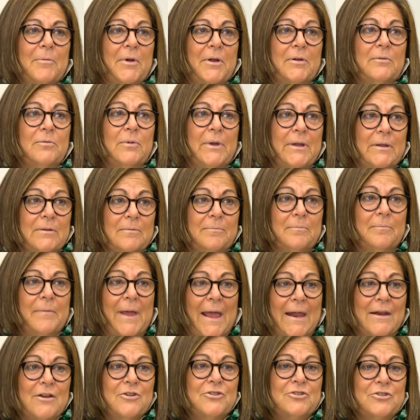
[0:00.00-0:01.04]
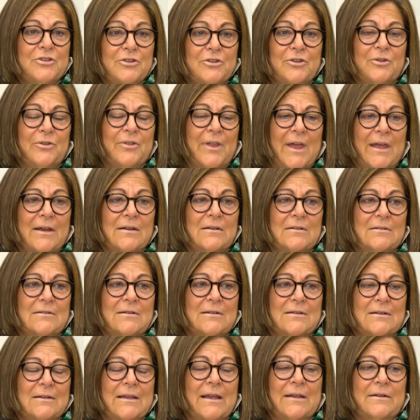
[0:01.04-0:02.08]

But we managed to do that and